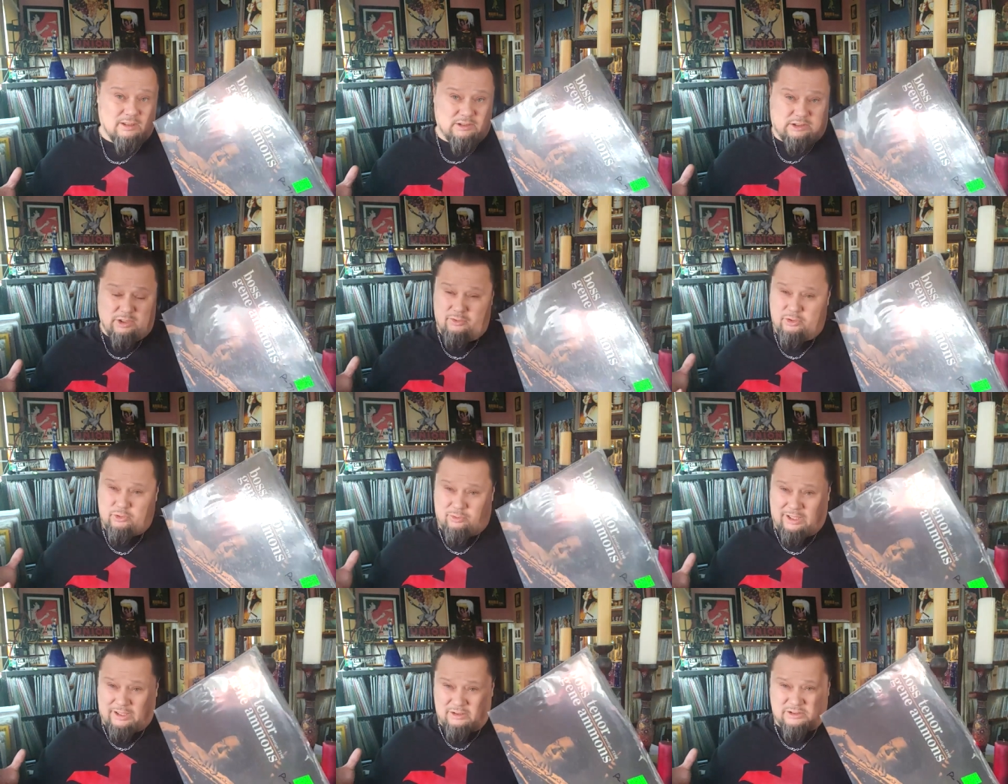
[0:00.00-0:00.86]
So those
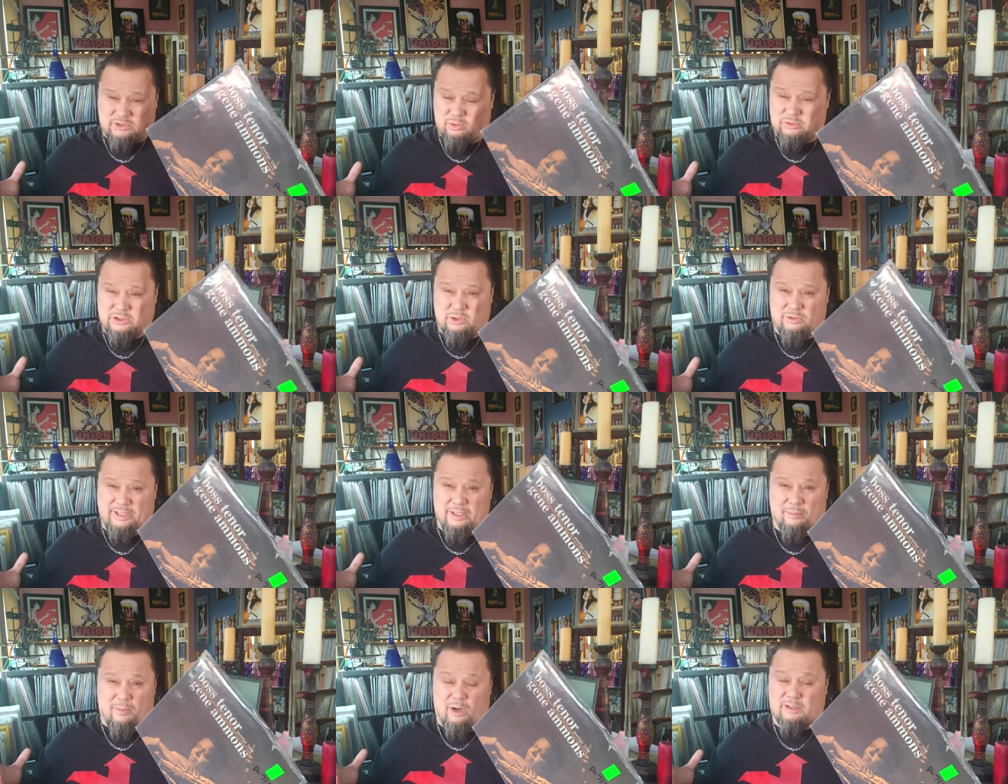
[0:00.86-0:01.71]
record stores don't need
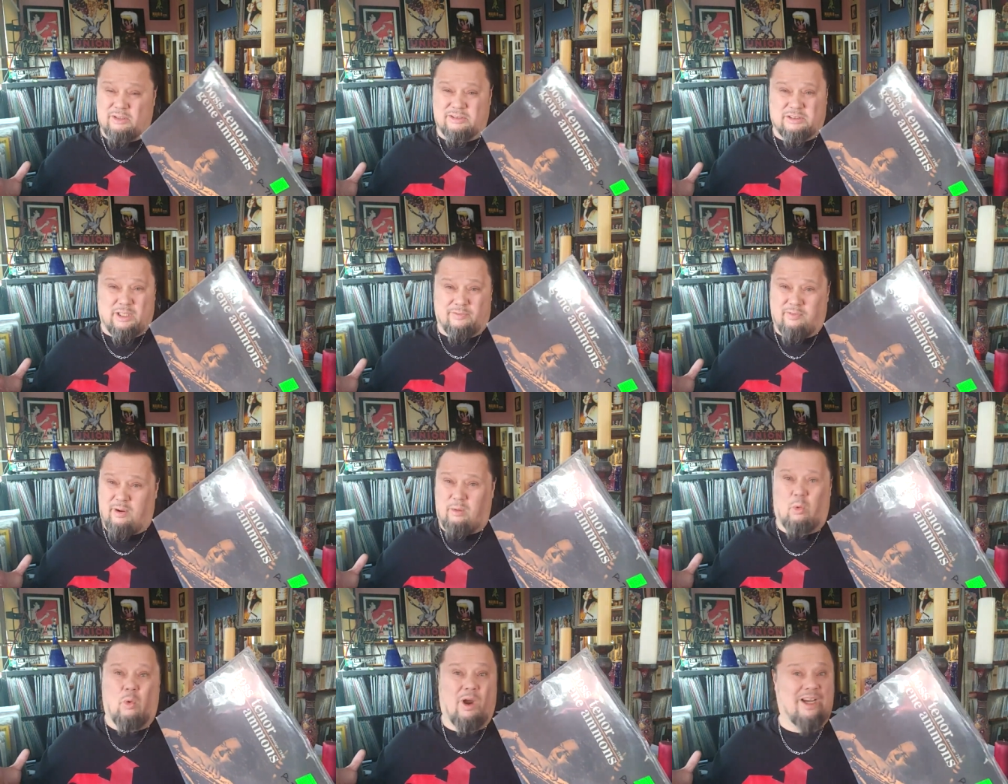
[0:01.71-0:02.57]
to mark their stuff
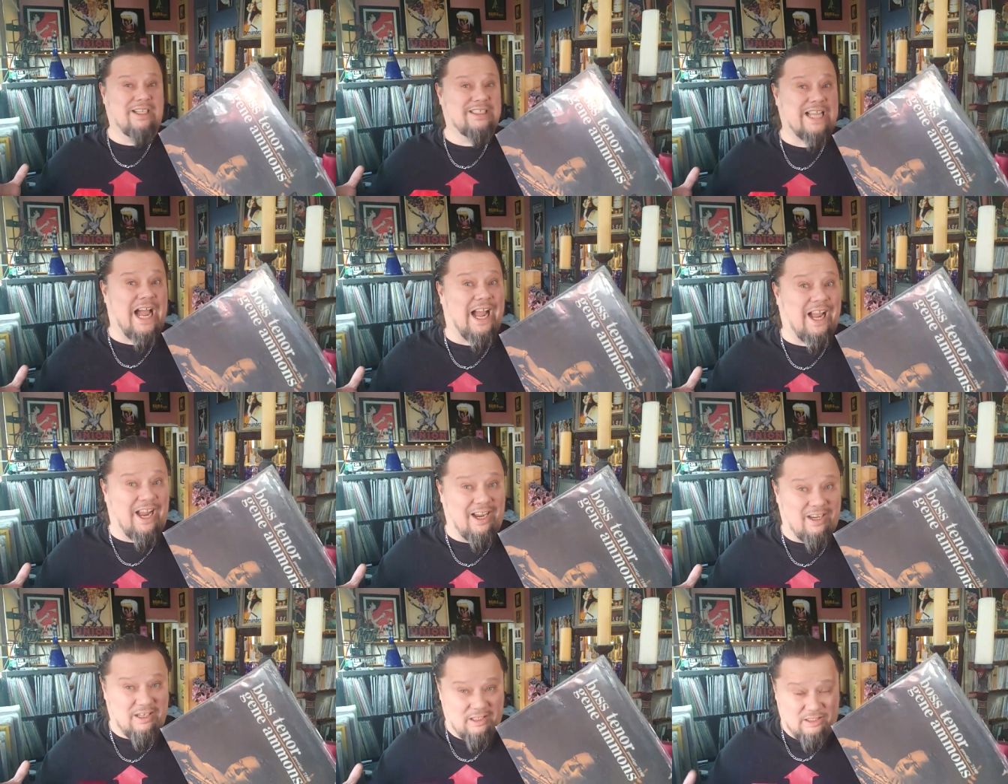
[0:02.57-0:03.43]
out quite as
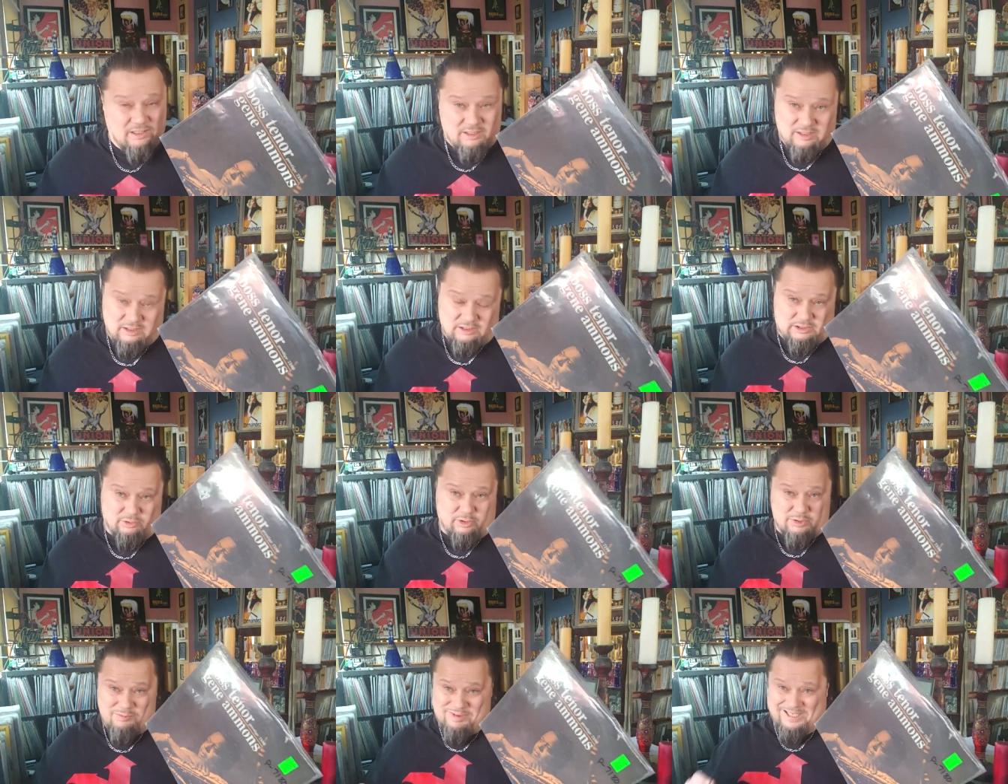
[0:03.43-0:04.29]
high. So
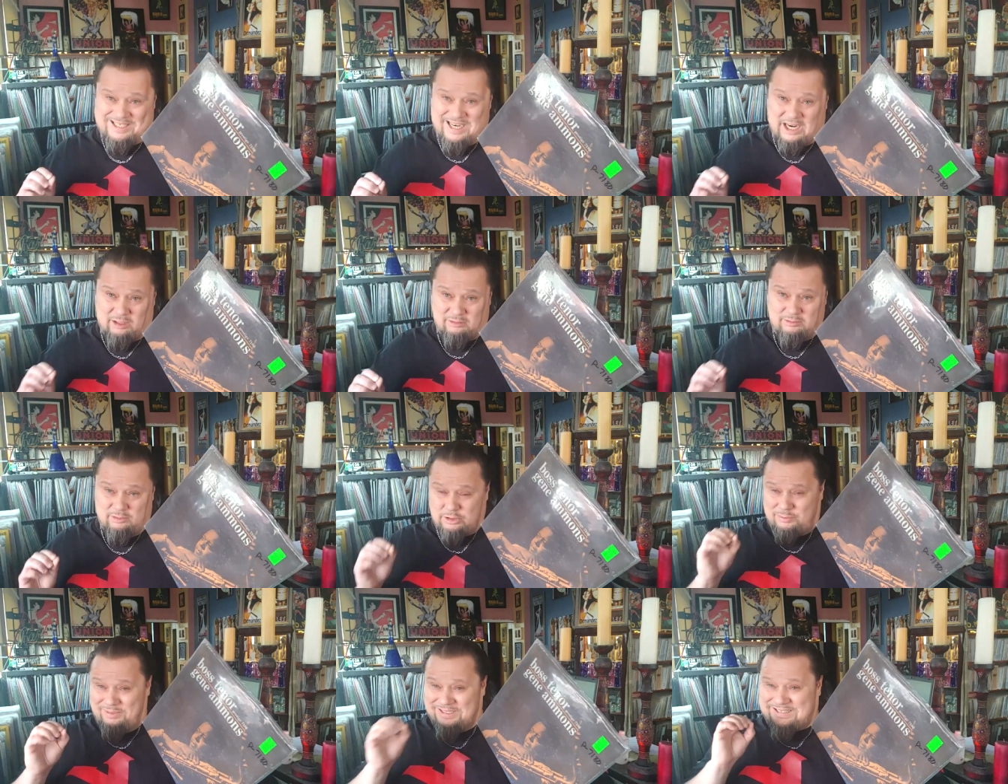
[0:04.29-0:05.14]
those midtown,
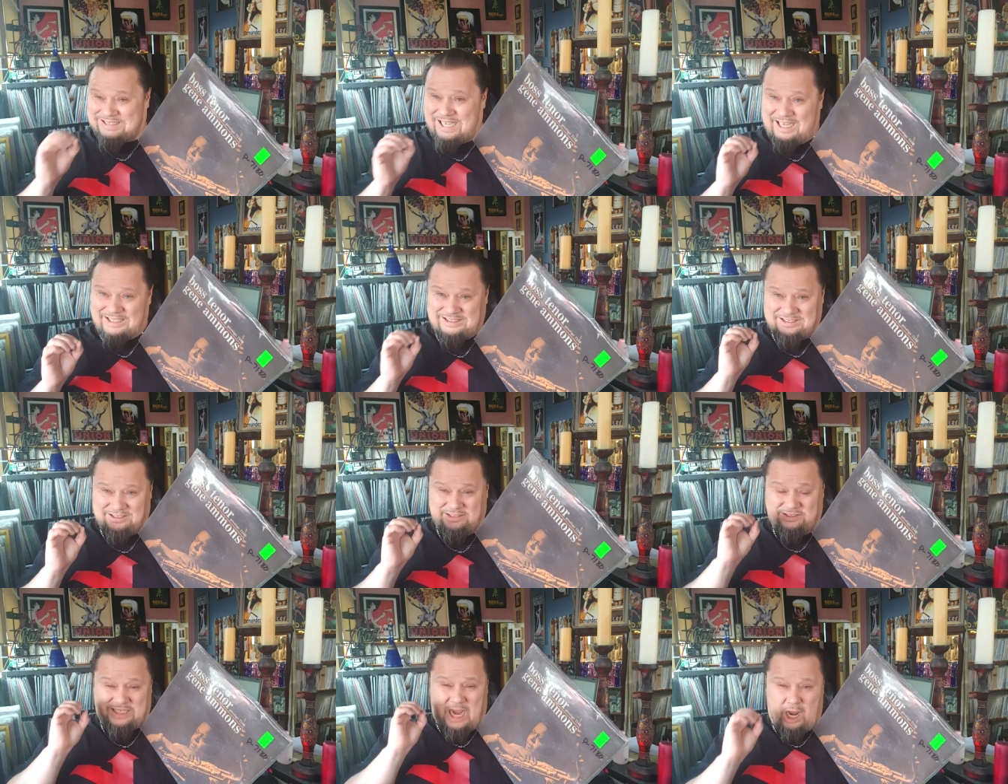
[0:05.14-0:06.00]
those mid-sized
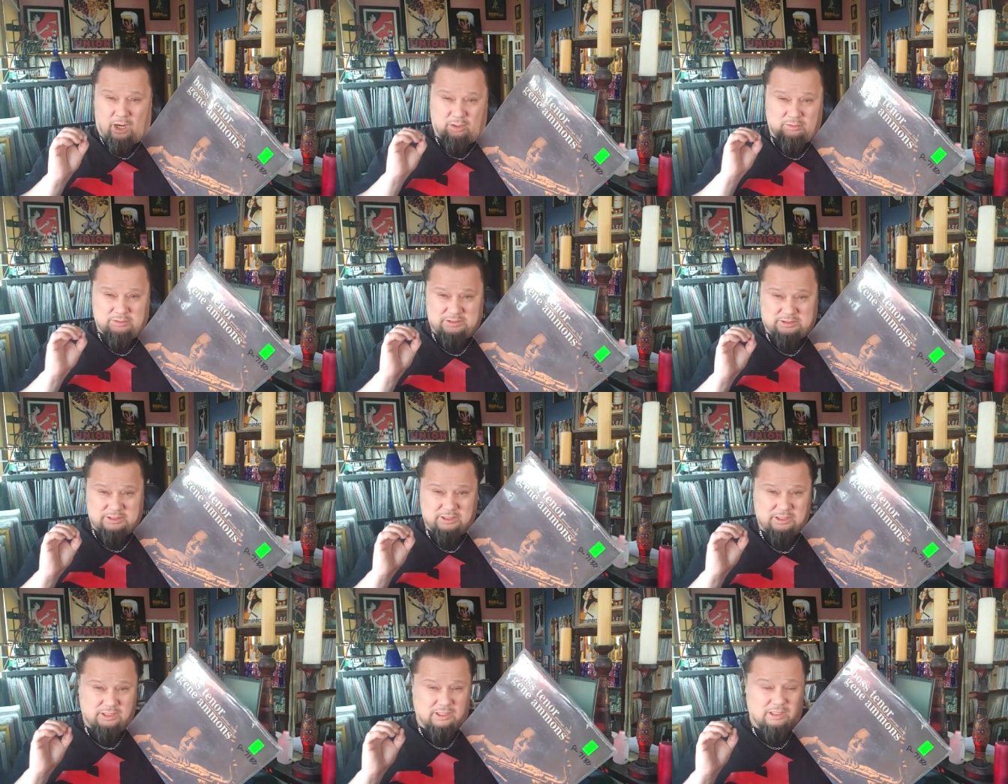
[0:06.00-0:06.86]
towns
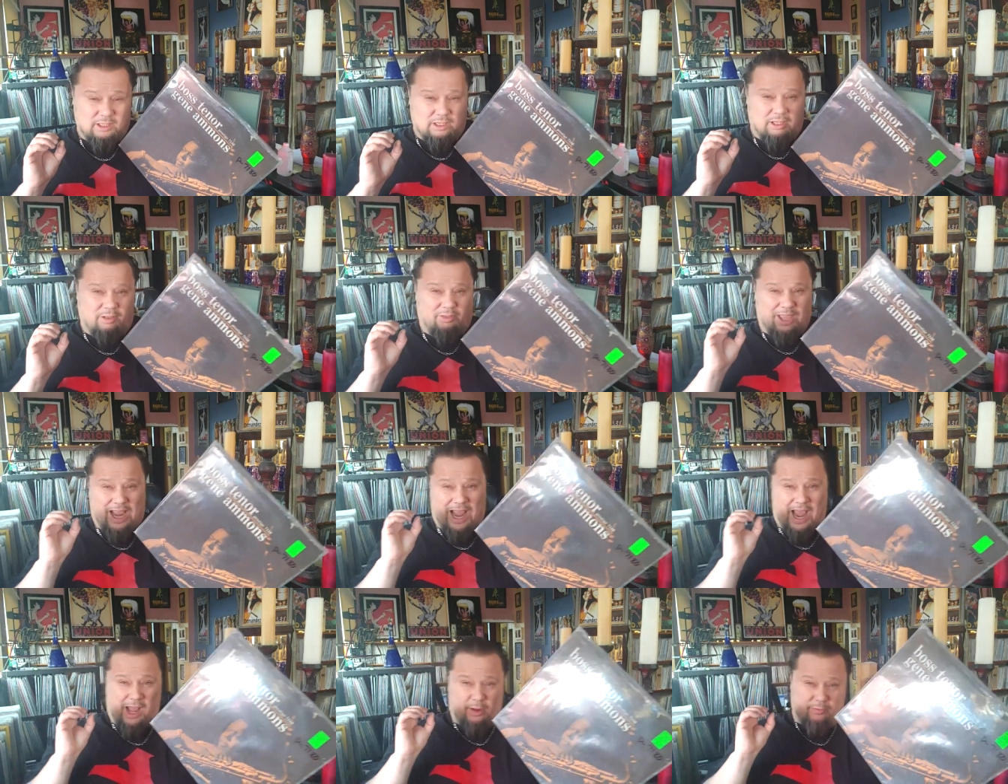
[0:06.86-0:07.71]
that
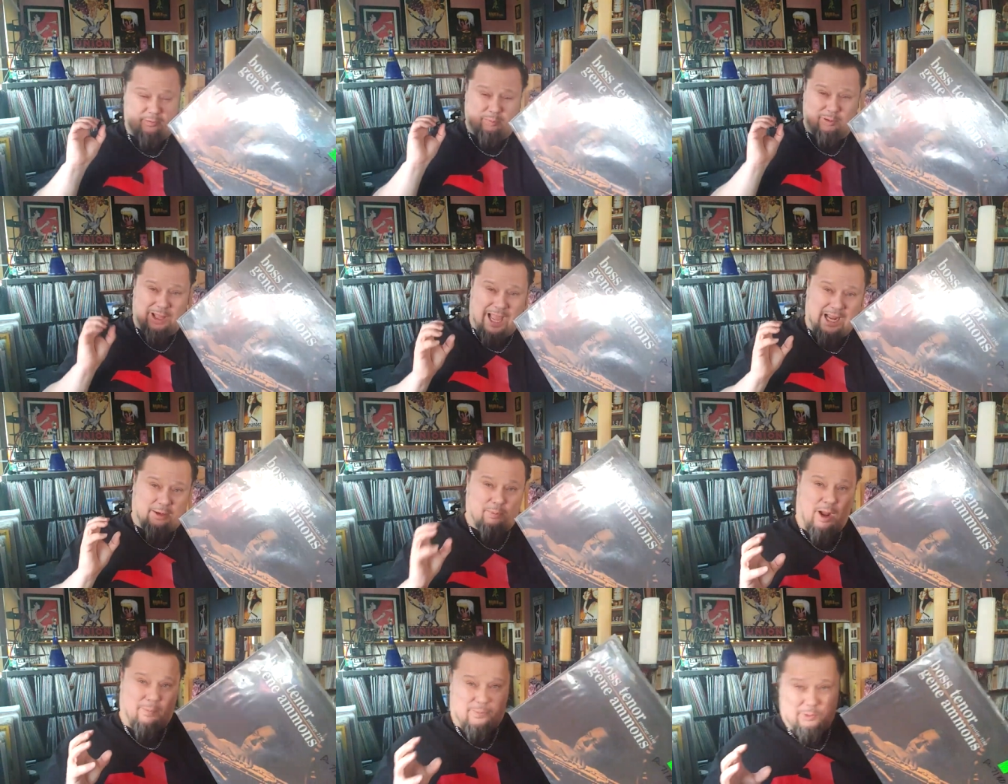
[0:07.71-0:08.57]
have black
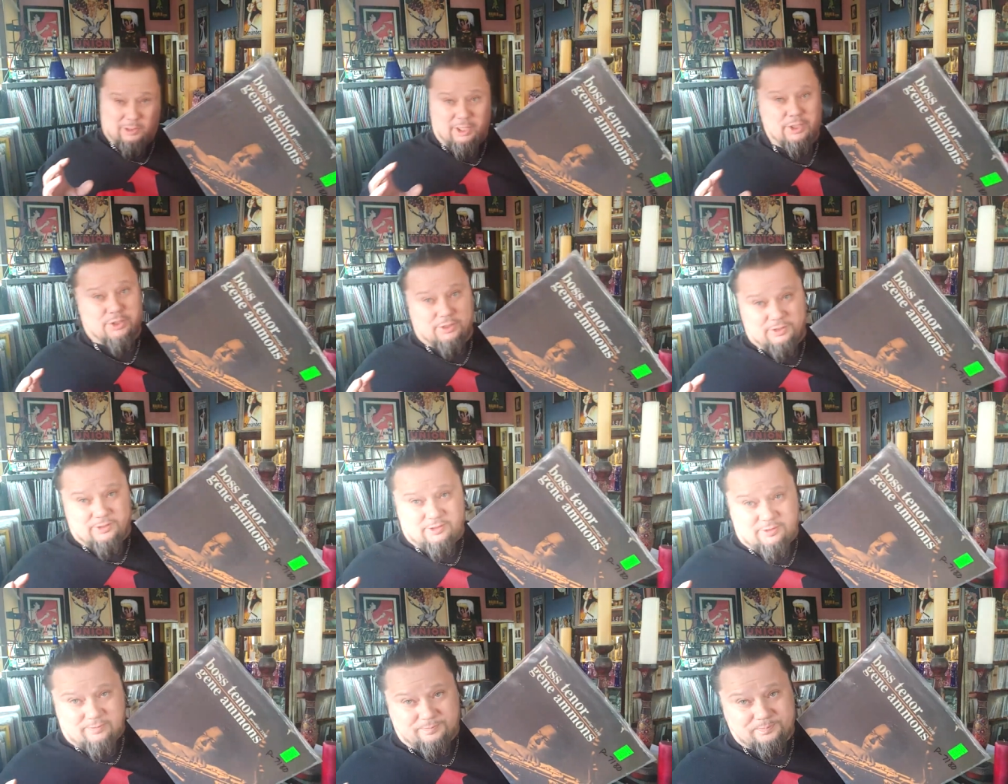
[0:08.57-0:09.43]

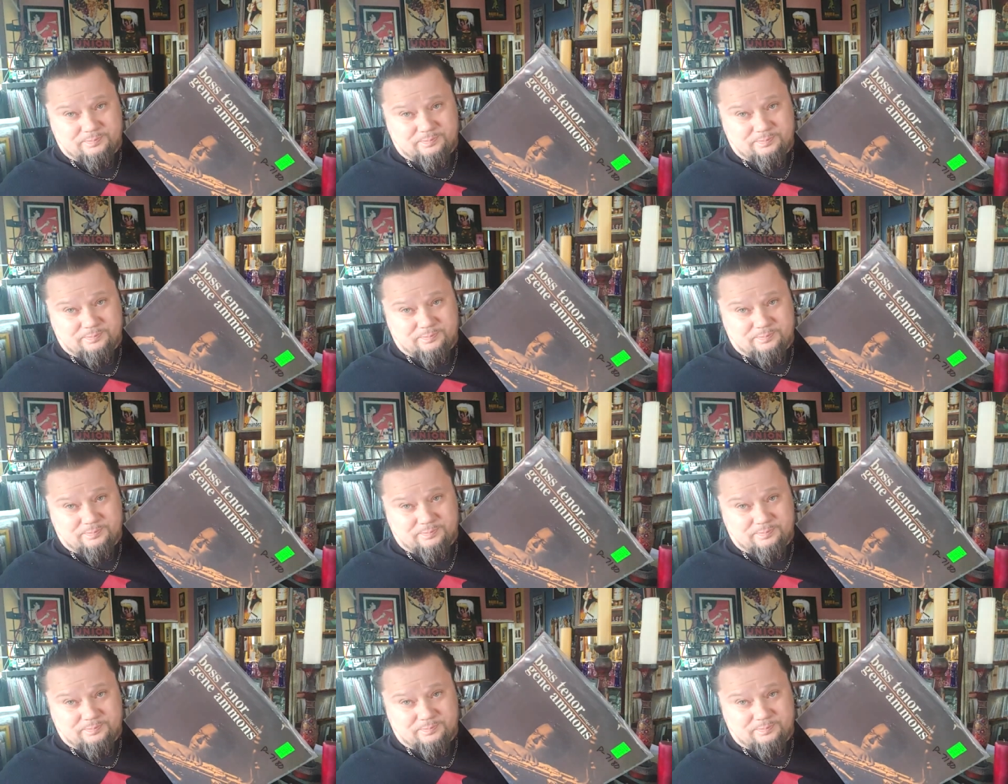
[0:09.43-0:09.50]
populations